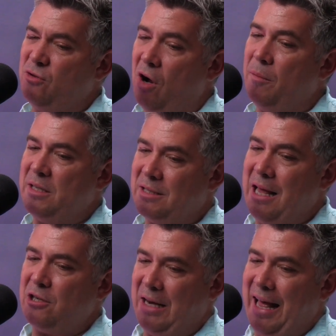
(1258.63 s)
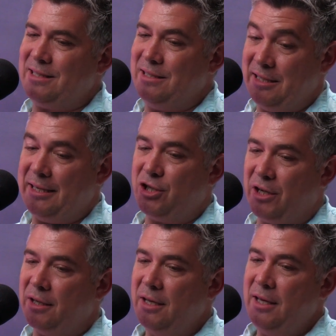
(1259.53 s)
drama/Latin
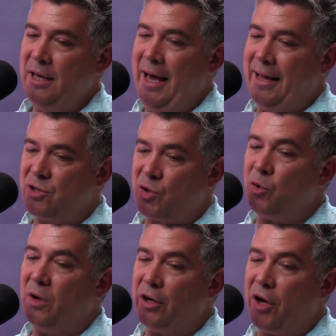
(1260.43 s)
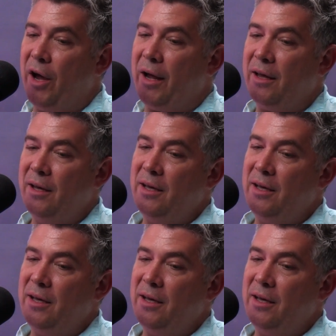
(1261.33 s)
teacher at school and going,